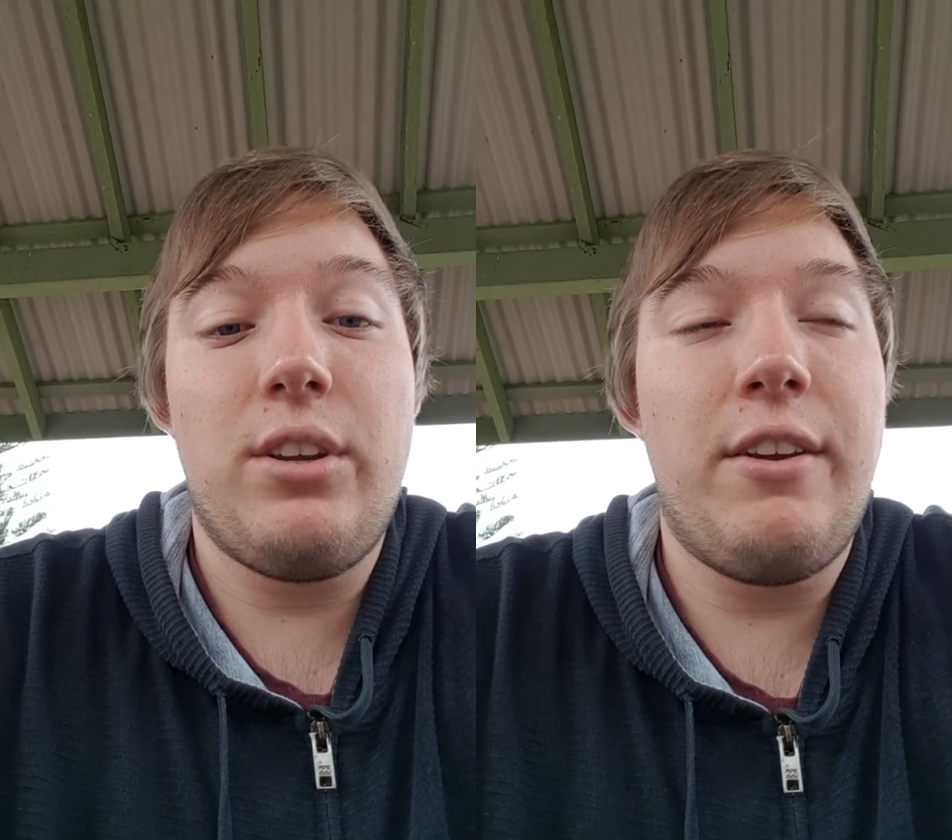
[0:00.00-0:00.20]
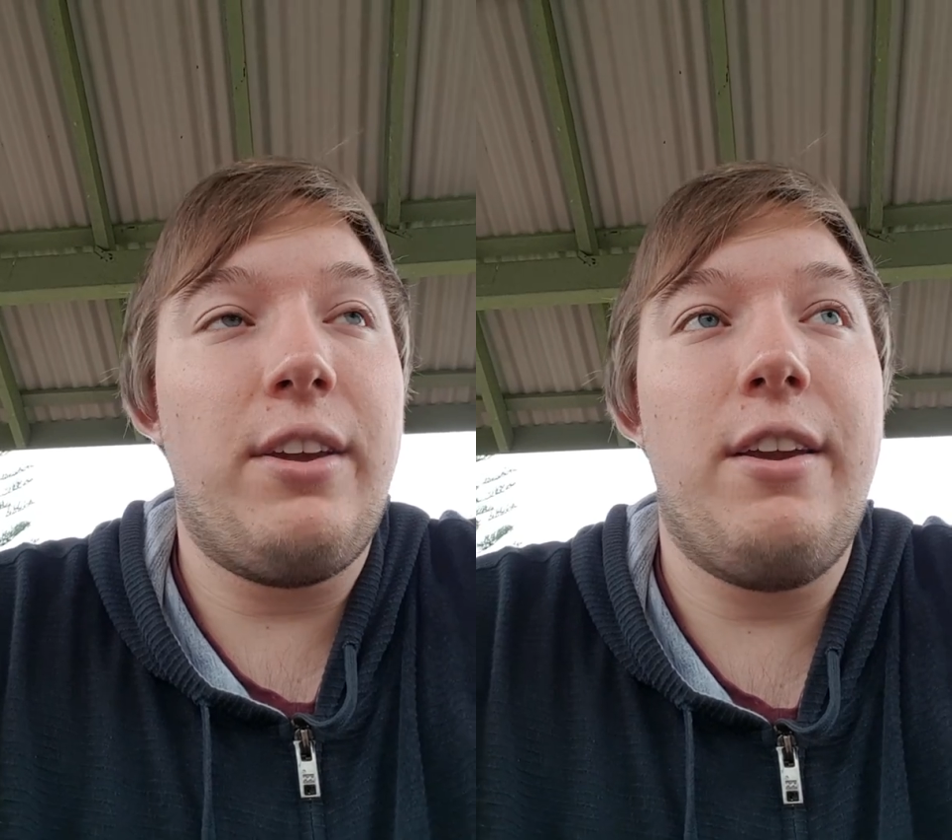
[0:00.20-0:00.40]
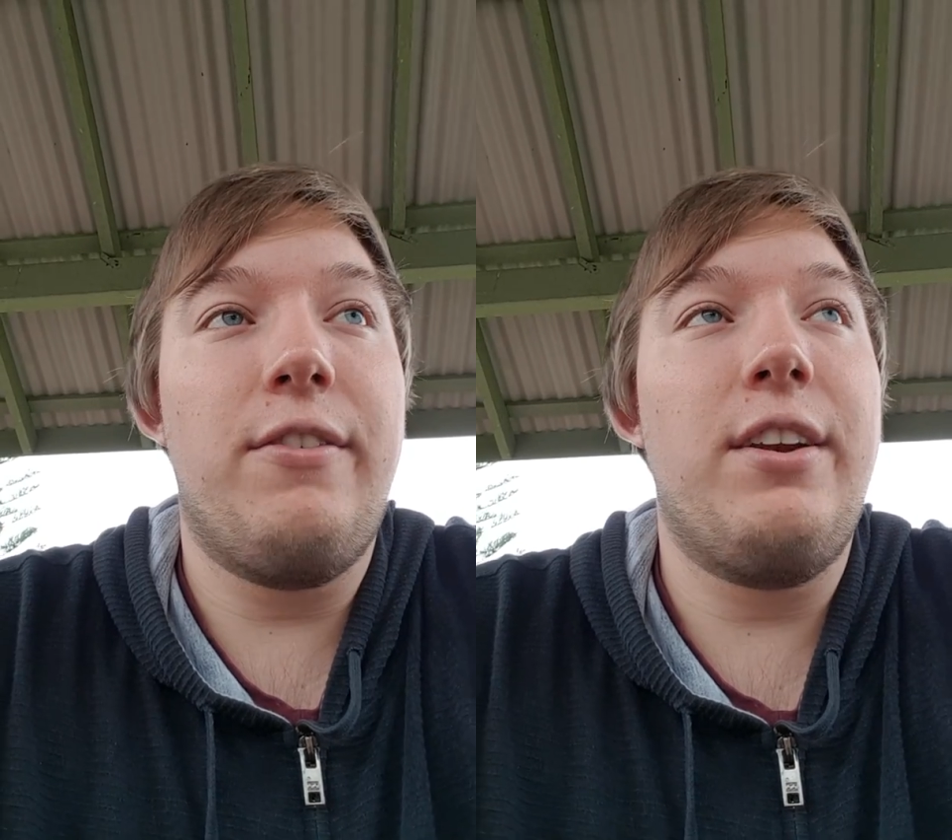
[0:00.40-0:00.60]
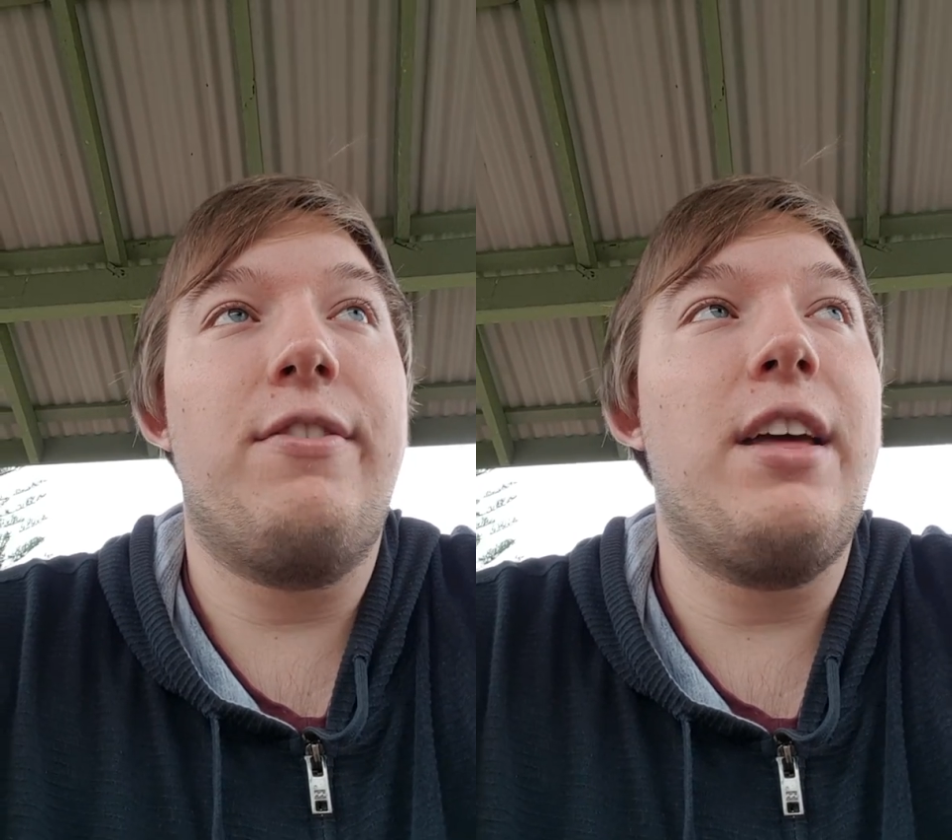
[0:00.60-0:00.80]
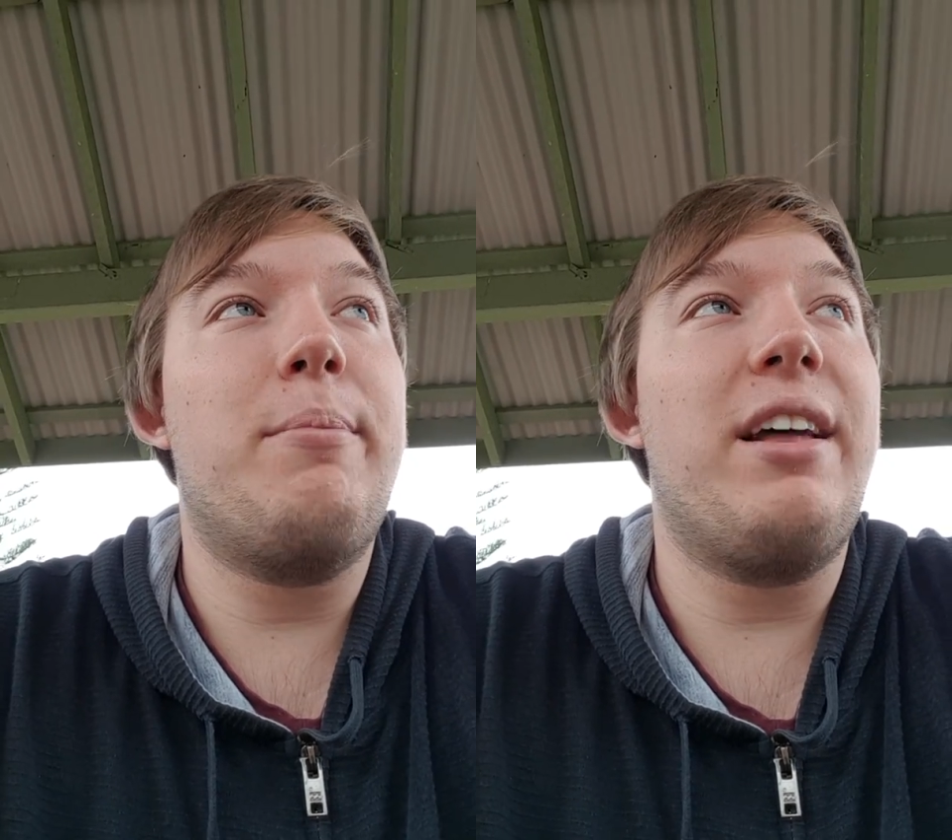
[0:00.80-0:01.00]
even
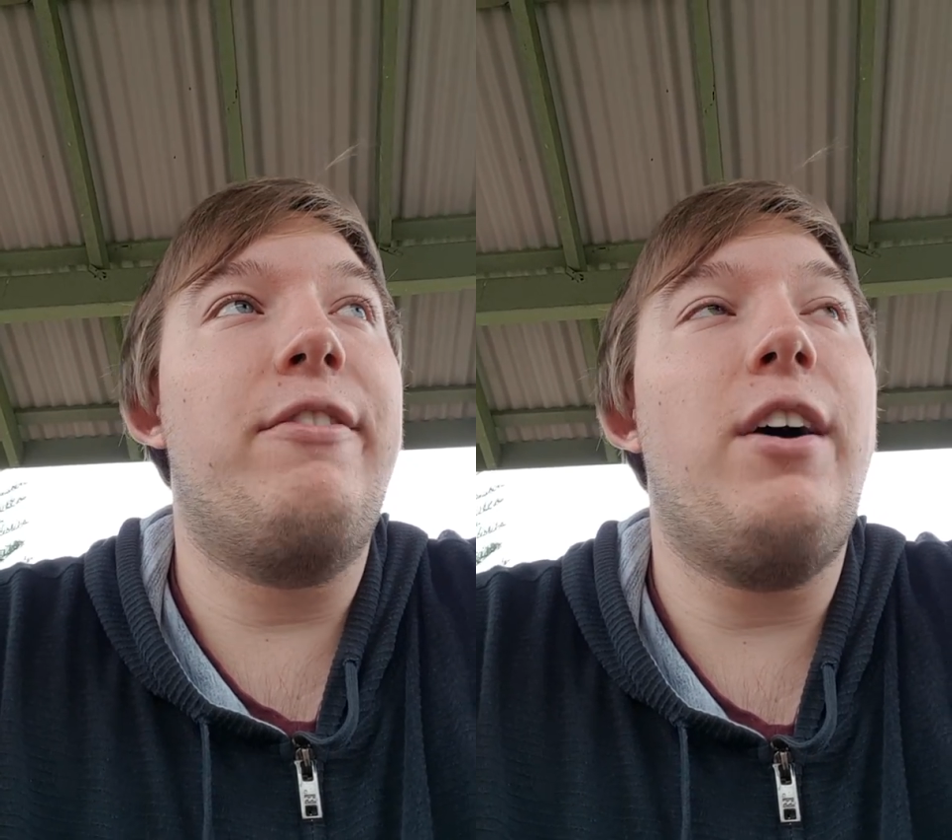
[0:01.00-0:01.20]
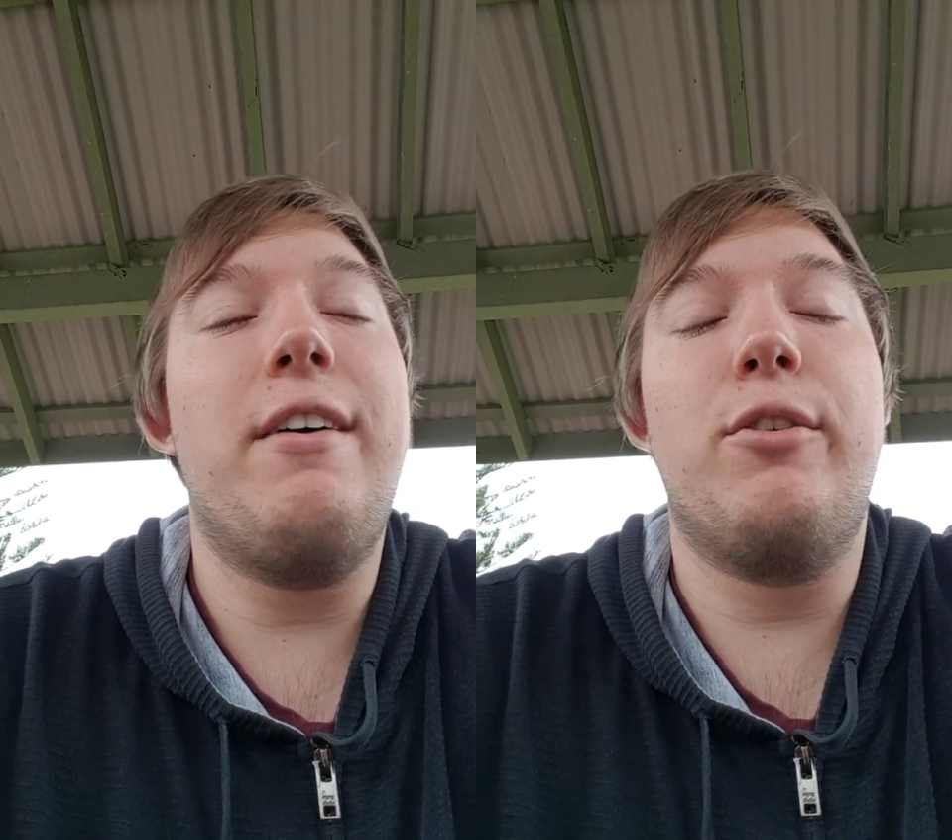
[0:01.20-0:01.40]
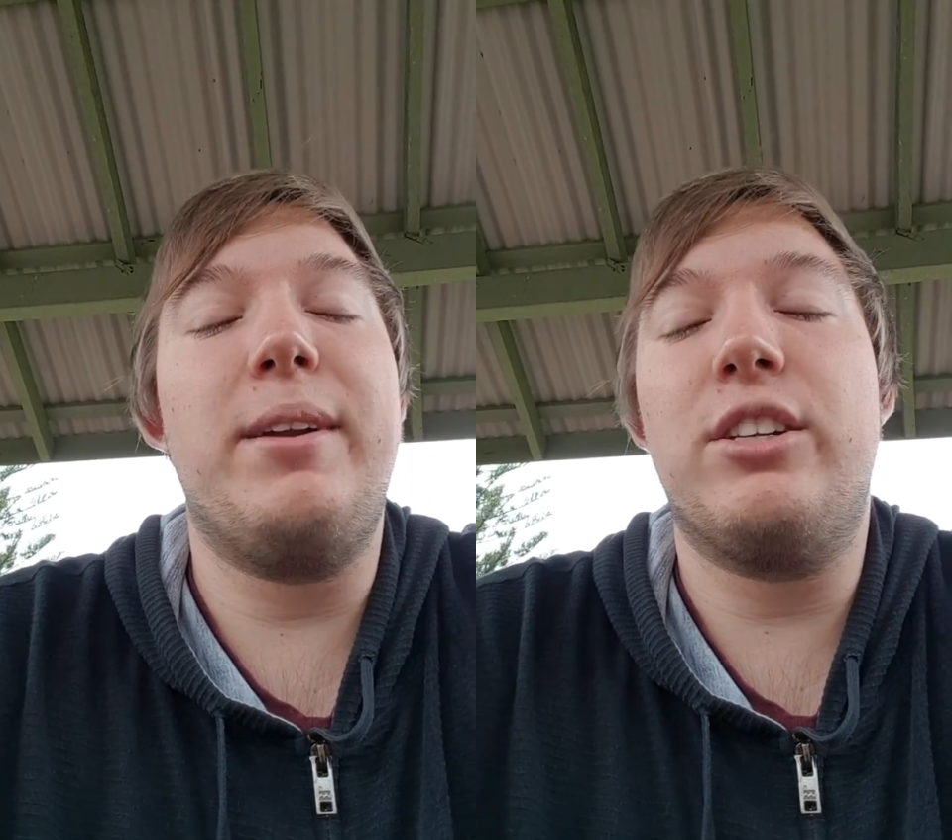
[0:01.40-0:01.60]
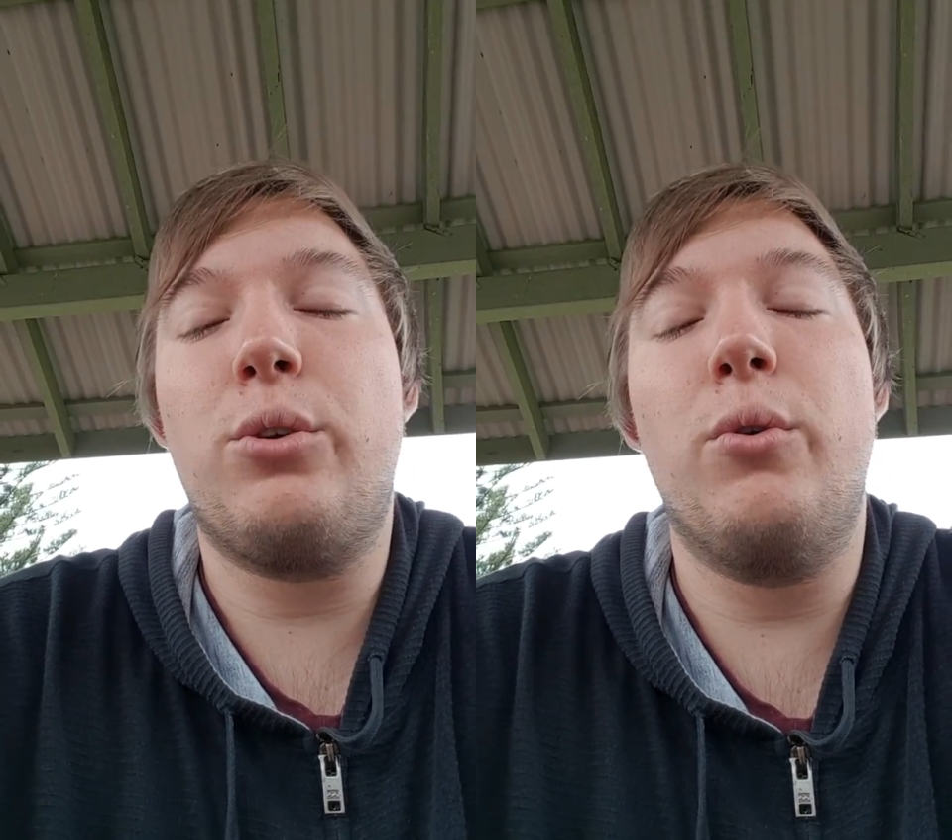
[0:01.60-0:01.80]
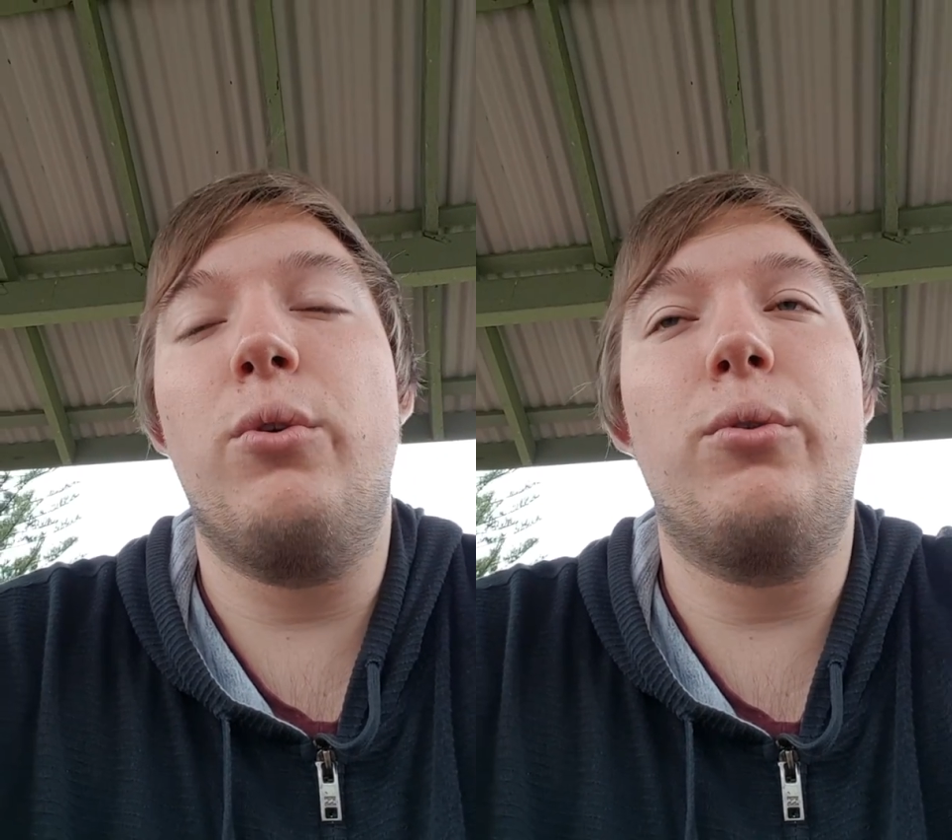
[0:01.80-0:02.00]
if they play 5, it'll be
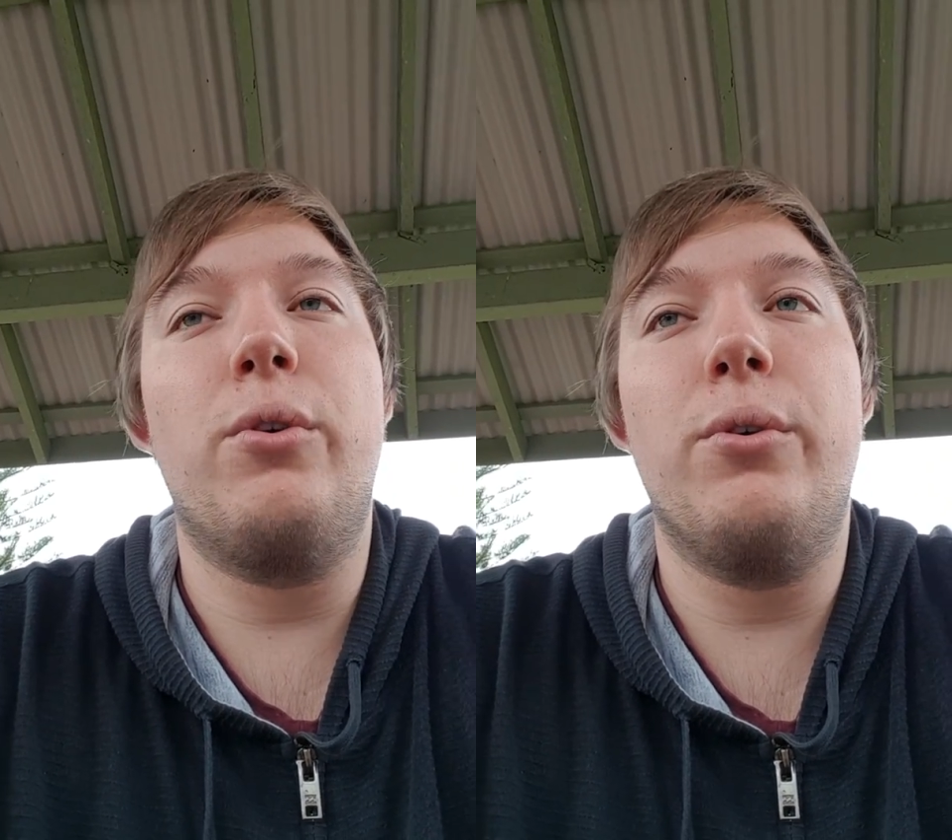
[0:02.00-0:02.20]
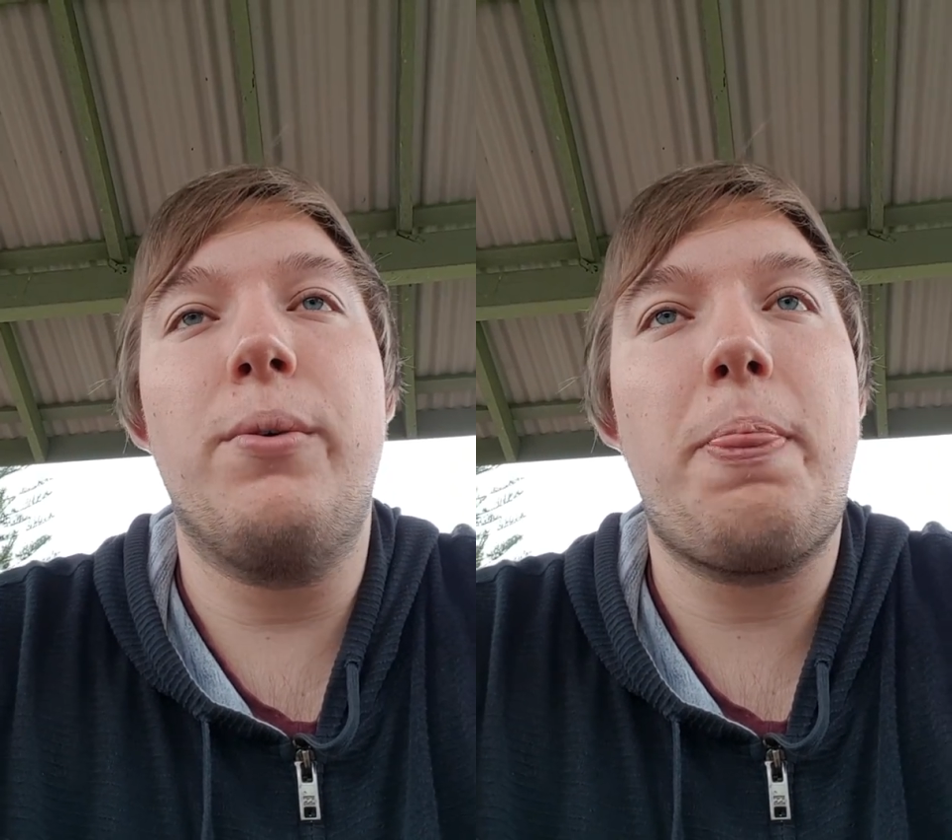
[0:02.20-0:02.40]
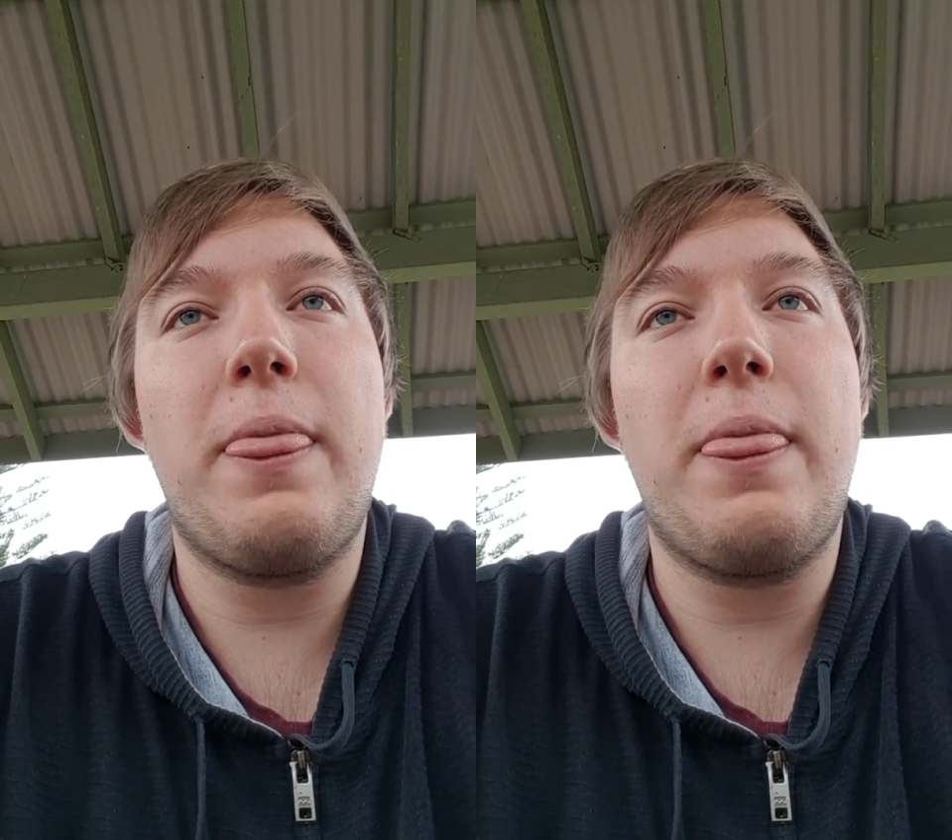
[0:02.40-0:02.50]
2 Uluru,